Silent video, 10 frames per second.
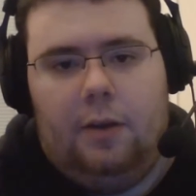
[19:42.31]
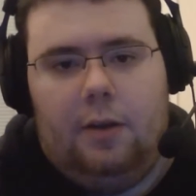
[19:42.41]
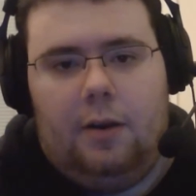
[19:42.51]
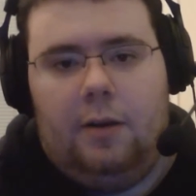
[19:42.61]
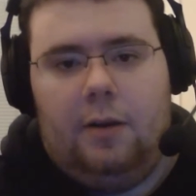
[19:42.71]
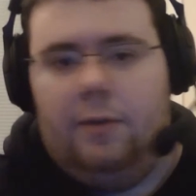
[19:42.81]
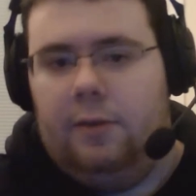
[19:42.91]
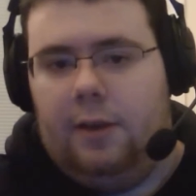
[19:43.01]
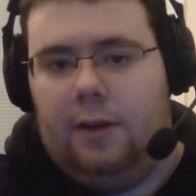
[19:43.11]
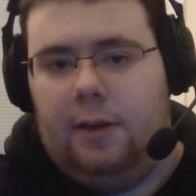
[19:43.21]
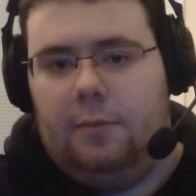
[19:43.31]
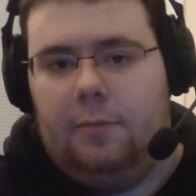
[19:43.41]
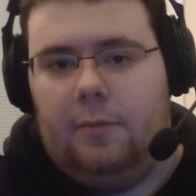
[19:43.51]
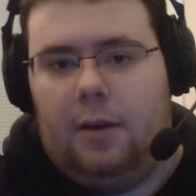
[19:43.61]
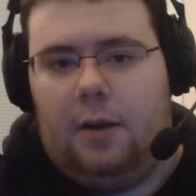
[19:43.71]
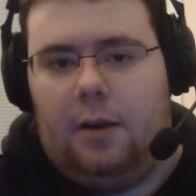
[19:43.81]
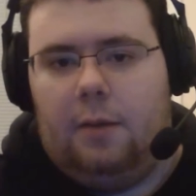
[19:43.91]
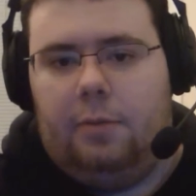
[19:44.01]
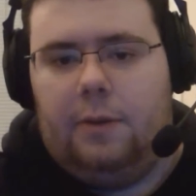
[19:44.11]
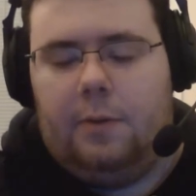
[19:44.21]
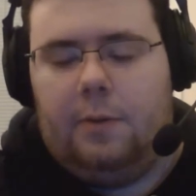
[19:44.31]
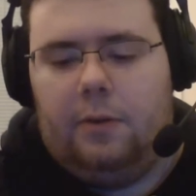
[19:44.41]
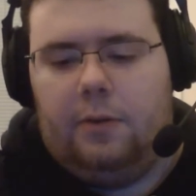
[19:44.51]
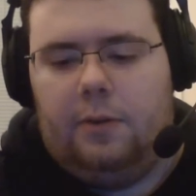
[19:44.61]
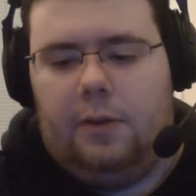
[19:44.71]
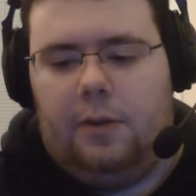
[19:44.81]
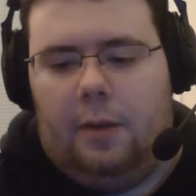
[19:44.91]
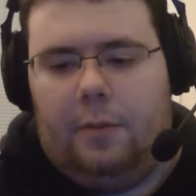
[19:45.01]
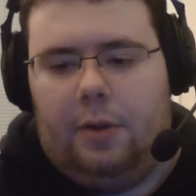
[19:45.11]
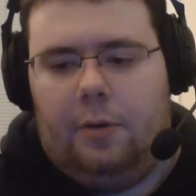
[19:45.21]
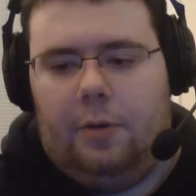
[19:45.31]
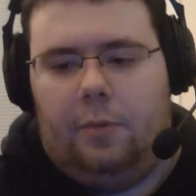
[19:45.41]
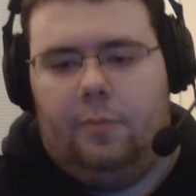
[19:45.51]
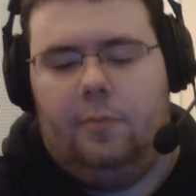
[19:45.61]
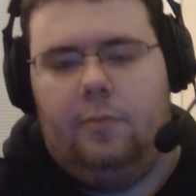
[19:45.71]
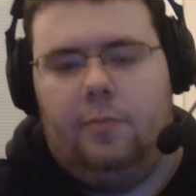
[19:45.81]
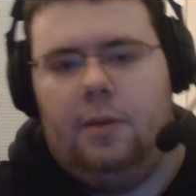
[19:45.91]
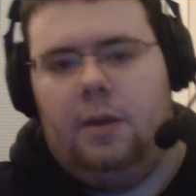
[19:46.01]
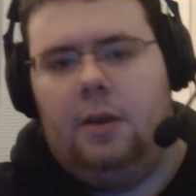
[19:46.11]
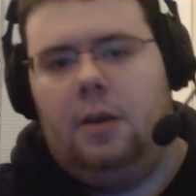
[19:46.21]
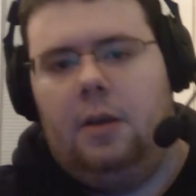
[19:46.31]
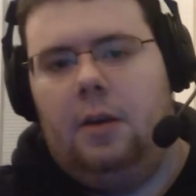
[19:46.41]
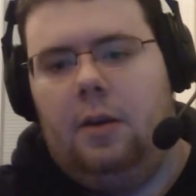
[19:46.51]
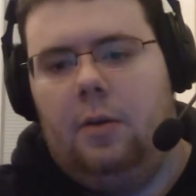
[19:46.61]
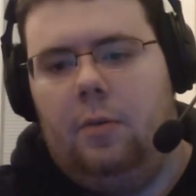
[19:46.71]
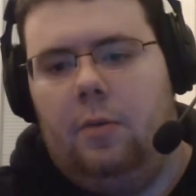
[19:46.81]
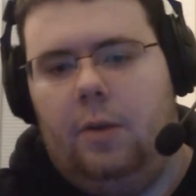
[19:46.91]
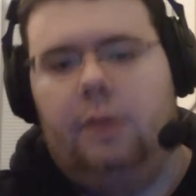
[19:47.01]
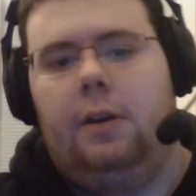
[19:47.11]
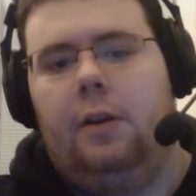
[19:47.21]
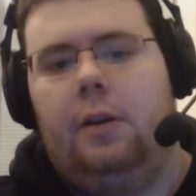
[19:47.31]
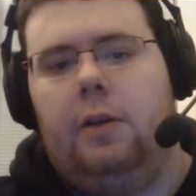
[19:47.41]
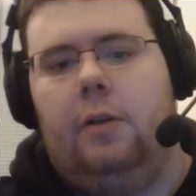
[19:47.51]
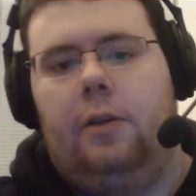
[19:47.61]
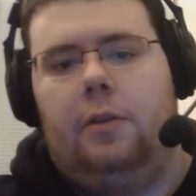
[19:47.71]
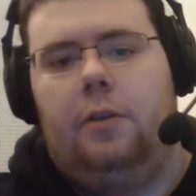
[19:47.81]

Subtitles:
If you didn't, please post down below what you didn't agree with,